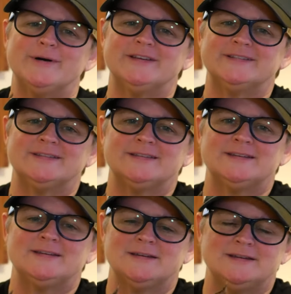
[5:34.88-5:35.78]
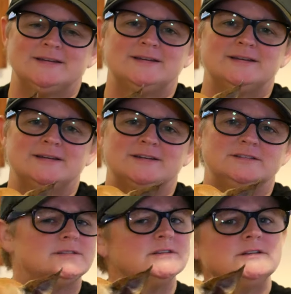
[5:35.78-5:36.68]
button,
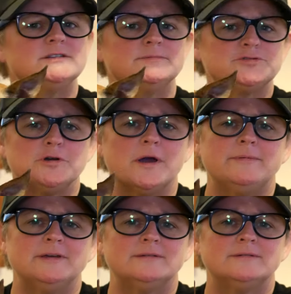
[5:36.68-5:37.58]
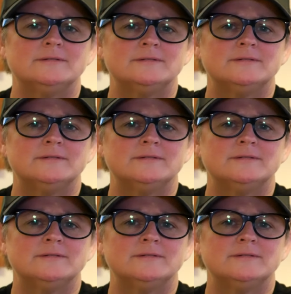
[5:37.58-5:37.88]
consider subscribing,